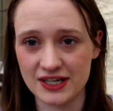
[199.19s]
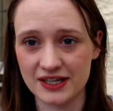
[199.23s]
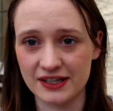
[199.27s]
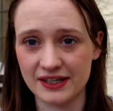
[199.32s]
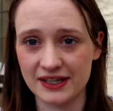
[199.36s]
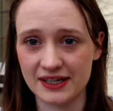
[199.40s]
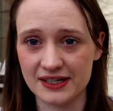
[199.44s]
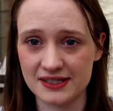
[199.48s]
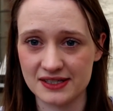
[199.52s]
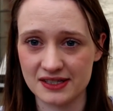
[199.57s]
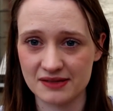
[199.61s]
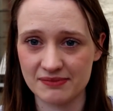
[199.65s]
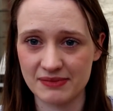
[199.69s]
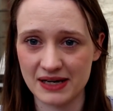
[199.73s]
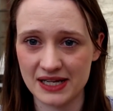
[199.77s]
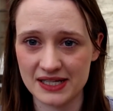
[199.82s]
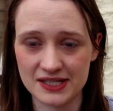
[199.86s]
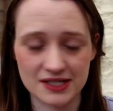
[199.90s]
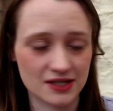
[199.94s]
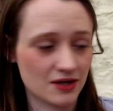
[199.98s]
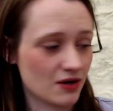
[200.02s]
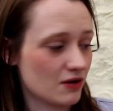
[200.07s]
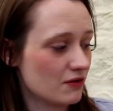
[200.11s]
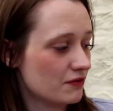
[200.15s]
and that is The
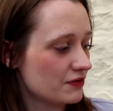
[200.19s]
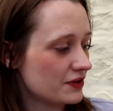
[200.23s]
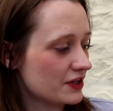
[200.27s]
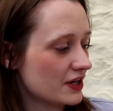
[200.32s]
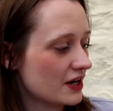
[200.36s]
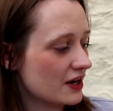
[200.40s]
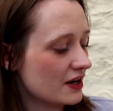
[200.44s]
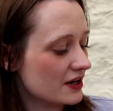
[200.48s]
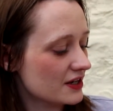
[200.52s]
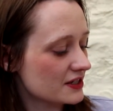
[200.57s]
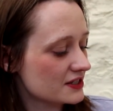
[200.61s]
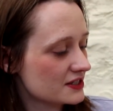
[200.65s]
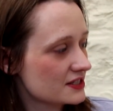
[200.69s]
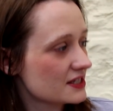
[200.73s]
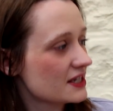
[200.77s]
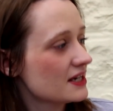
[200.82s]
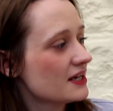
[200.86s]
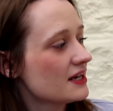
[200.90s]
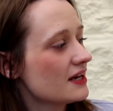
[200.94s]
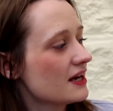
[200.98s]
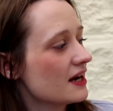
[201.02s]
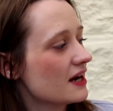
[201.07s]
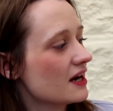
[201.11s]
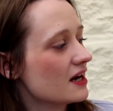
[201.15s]
Matter of the Heart
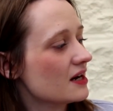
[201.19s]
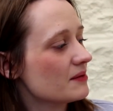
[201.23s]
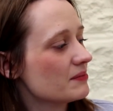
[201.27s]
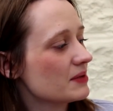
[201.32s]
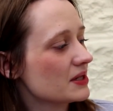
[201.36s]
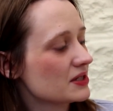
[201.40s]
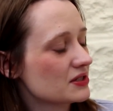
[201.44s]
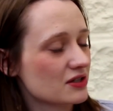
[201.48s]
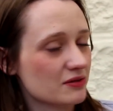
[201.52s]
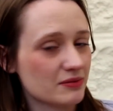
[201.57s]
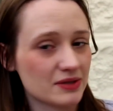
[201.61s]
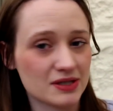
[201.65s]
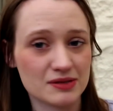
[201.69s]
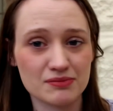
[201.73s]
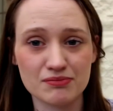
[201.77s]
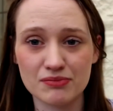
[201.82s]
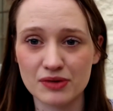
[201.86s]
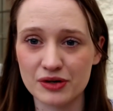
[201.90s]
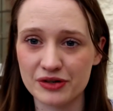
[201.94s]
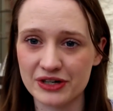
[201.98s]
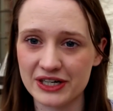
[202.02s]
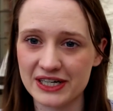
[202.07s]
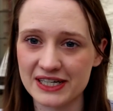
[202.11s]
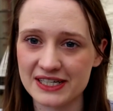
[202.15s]
by Thomas
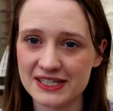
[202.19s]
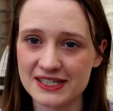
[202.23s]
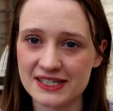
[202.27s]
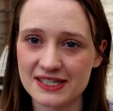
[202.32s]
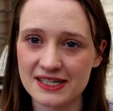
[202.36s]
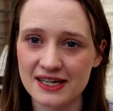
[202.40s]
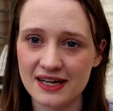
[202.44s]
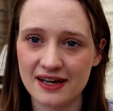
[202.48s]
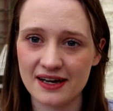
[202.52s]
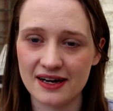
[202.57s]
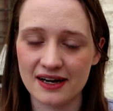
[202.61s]
Morris.